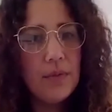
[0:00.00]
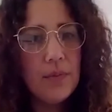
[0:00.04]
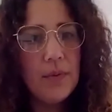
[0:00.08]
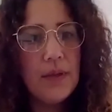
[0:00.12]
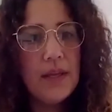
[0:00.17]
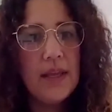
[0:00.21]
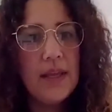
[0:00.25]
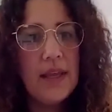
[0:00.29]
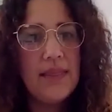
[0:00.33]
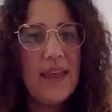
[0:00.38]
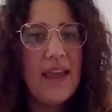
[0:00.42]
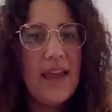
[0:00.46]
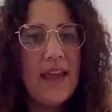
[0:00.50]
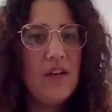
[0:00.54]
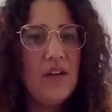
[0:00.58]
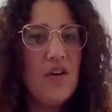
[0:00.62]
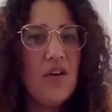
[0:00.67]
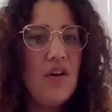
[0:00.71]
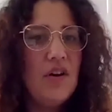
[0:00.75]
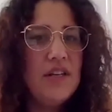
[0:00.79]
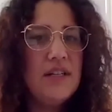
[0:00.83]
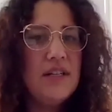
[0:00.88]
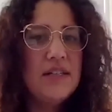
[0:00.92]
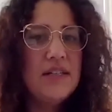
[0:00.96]
They had
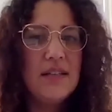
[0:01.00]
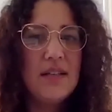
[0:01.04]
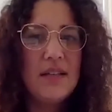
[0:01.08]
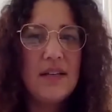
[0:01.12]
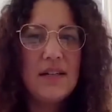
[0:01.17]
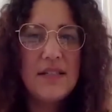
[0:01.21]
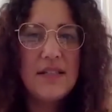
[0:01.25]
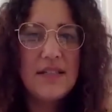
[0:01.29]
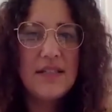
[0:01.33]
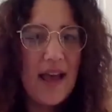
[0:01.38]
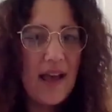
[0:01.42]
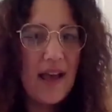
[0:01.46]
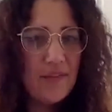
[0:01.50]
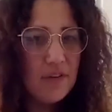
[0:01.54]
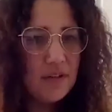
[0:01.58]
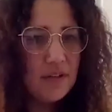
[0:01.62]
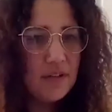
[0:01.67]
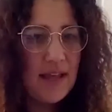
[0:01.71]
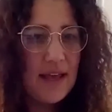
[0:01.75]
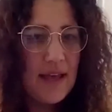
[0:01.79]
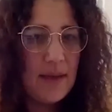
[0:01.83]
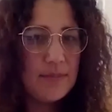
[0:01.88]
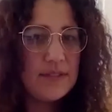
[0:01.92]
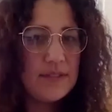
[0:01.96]
gone into the cadaver
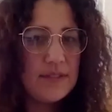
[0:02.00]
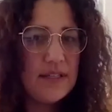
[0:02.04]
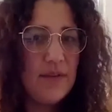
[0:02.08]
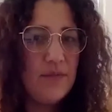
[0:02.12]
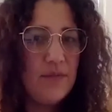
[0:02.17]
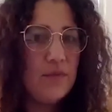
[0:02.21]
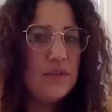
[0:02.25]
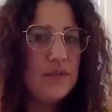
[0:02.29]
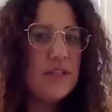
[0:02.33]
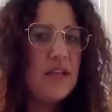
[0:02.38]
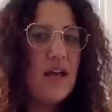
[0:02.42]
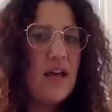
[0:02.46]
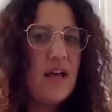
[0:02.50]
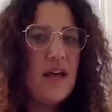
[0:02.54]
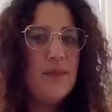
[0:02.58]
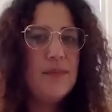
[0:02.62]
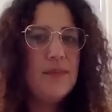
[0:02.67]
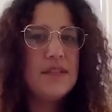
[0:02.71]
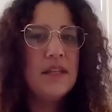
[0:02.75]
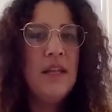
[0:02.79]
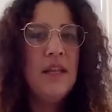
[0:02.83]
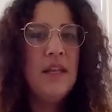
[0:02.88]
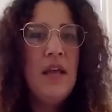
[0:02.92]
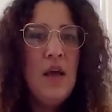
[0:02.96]
lab several
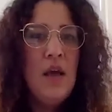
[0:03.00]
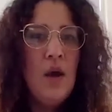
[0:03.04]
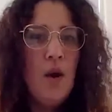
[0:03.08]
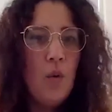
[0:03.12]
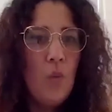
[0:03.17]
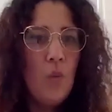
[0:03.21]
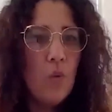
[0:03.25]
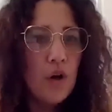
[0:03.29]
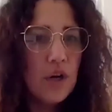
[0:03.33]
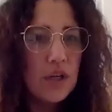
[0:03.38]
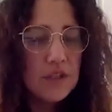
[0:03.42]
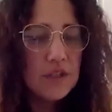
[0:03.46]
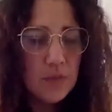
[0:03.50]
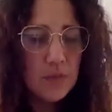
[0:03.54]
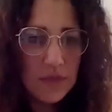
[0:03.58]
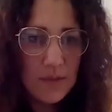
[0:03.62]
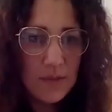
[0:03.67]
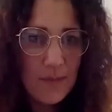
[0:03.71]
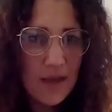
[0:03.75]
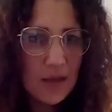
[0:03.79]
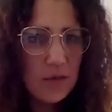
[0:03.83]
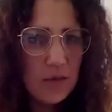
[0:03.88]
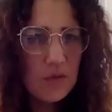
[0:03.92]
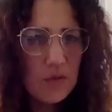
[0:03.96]
times and worked with the
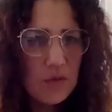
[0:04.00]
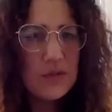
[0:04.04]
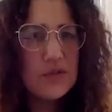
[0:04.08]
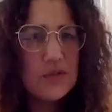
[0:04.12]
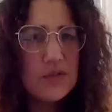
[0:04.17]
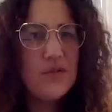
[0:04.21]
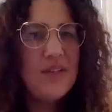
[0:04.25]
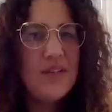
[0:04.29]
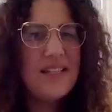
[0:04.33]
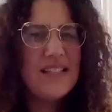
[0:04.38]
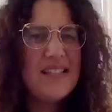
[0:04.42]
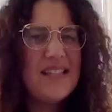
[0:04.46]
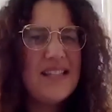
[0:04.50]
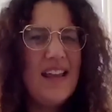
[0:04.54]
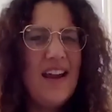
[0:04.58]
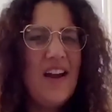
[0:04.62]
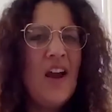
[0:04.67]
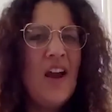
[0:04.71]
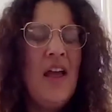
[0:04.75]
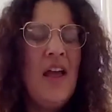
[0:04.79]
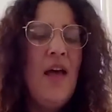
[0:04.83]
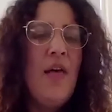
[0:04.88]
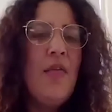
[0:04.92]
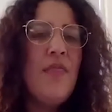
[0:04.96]
medical students
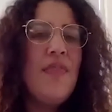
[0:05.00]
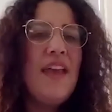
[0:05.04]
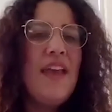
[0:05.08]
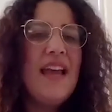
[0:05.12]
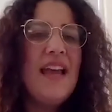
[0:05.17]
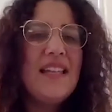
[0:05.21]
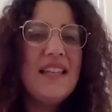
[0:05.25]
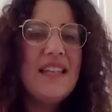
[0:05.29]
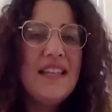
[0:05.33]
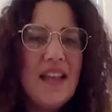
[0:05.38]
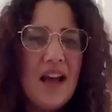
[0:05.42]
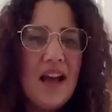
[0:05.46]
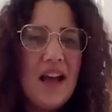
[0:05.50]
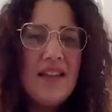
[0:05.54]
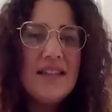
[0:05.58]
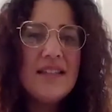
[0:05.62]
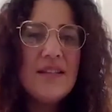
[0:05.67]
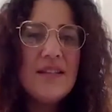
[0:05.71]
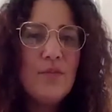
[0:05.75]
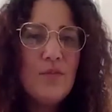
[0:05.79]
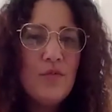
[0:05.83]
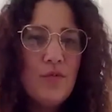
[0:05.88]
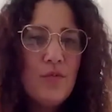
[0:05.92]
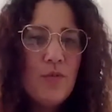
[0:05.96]
there. They had done
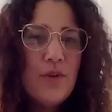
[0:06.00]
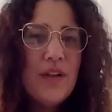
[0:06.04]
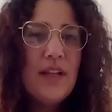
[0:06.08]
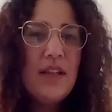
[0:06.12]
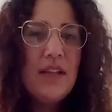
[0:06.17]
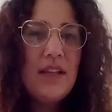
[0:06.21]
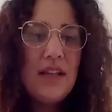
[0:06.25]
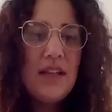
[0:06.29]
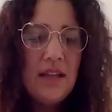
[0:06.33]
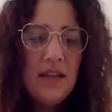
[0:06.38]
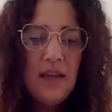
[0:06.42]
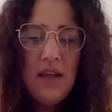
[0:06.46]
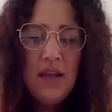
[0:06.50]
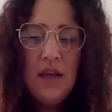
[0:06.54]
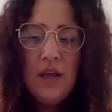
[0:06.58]
some really,